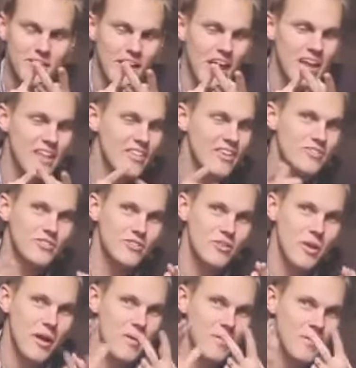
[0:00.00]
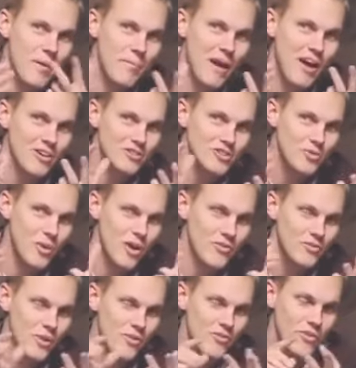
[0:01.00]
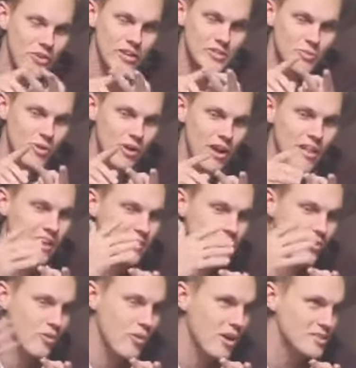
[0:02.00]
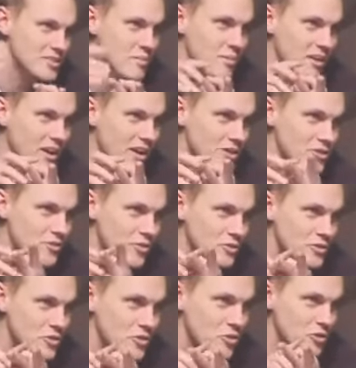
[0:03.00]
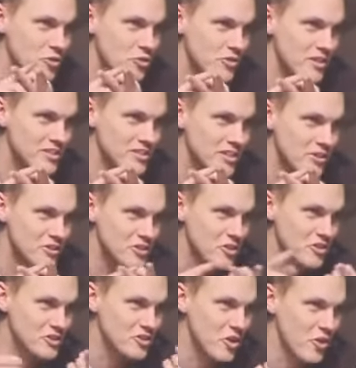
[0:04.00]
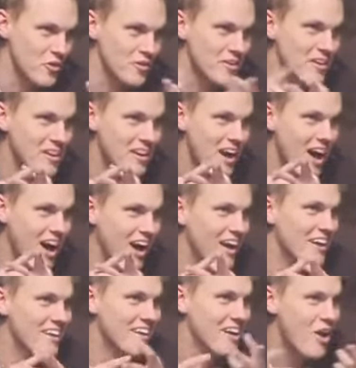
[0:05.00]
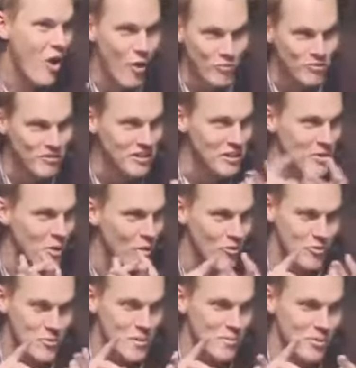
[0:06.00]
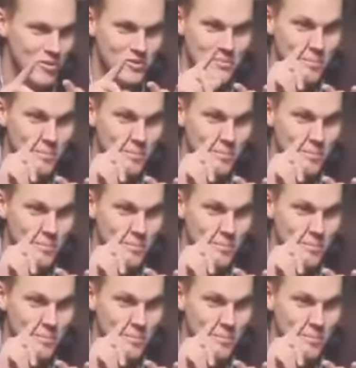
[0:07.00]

And this is about 12:30 is where I like to throw out something controversial, usually at Secret Church. So hopefully you won't remember.